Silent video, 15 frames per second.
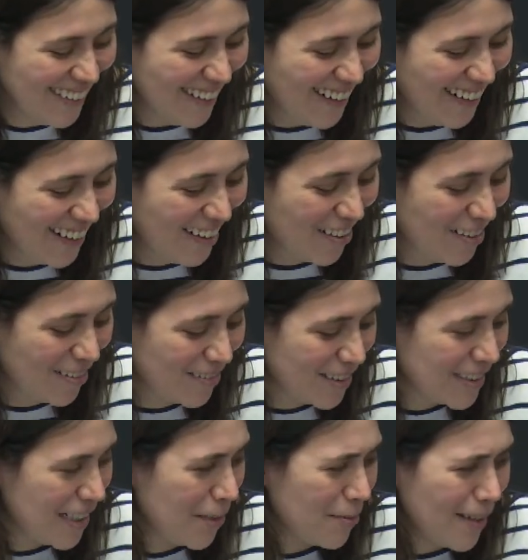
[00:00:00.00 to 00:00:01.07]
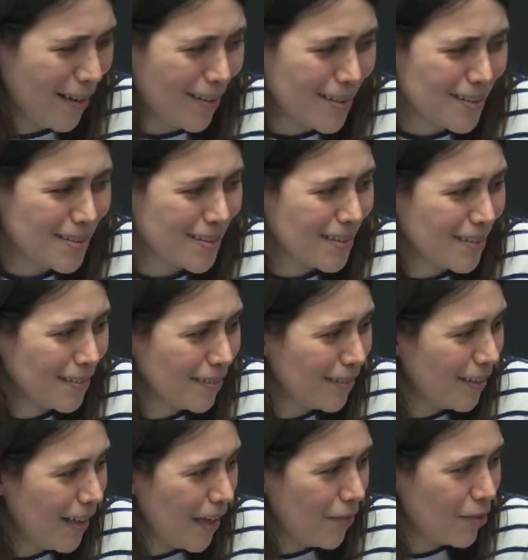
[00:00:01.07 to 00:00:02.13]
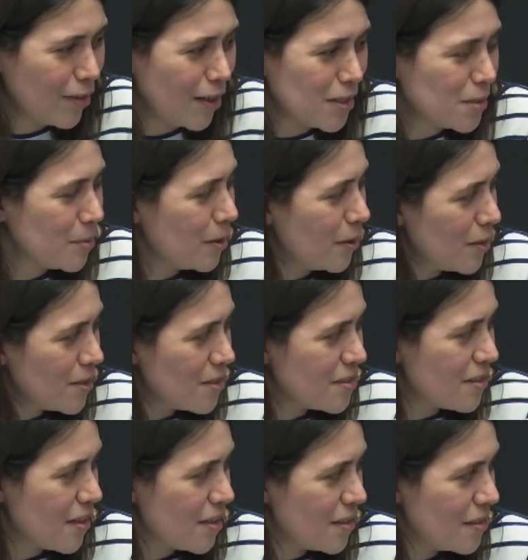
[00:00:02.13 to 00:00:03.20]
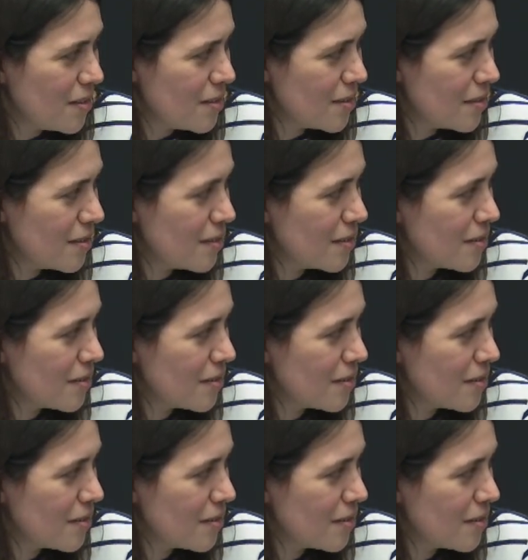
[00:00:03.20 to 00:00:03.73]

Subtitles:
Does anyone else have thoughts about arts and science?